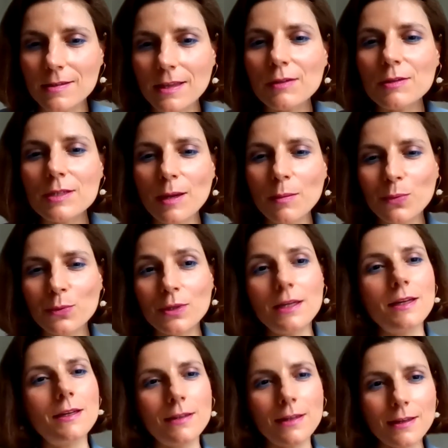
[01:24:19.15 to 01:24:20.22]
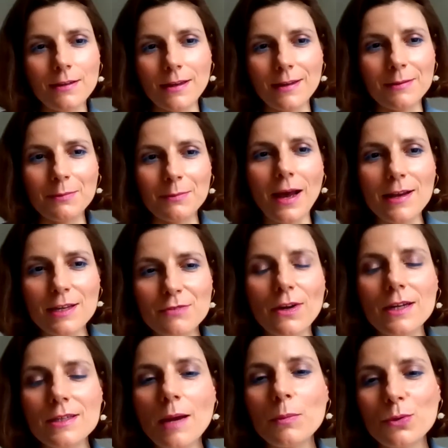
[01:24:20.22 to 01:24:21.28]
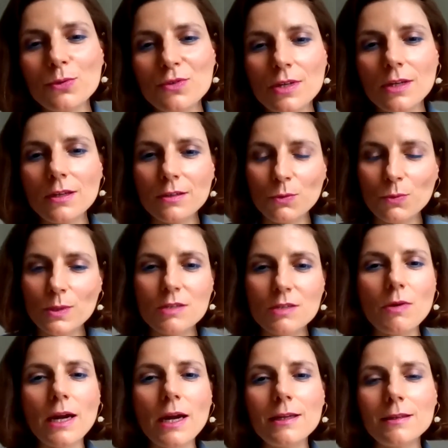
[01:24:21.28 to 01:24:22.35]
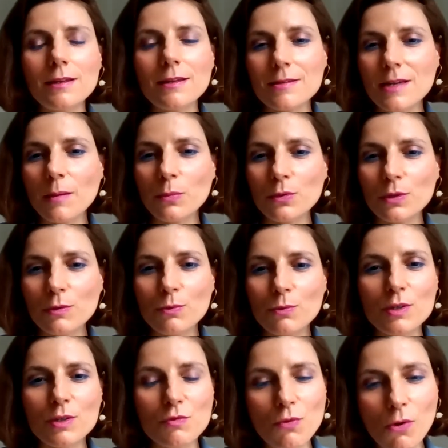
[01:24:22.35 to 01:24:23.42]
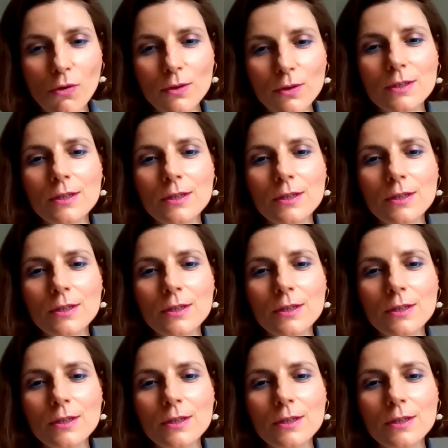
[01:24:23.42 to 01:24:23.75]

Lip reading: There is somebody, as far as I'm concerned, who is right and somebody who is wrong.